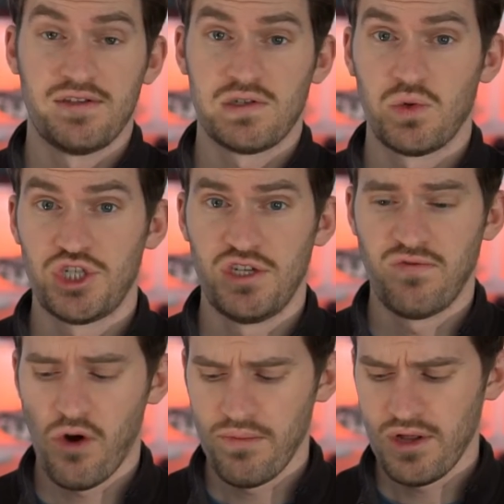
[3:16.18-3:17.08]
squishy
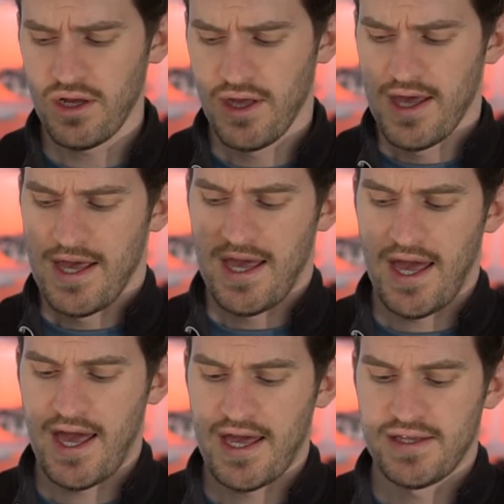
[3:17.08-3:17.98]
formula. It
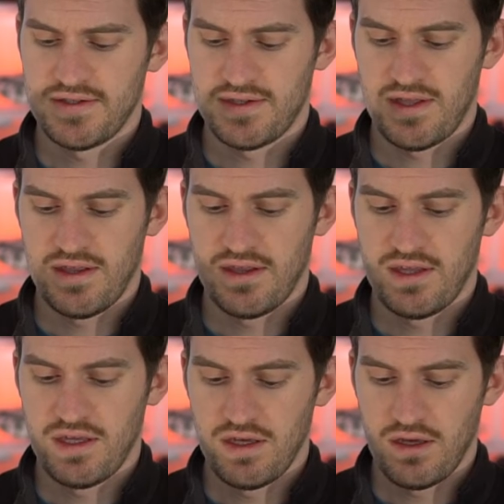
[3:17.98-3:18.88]
has
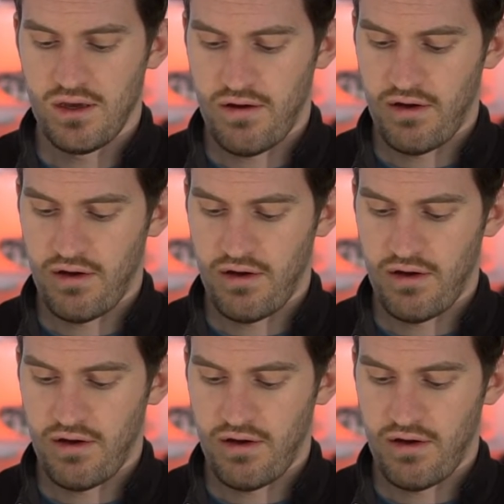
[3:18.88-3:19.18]
the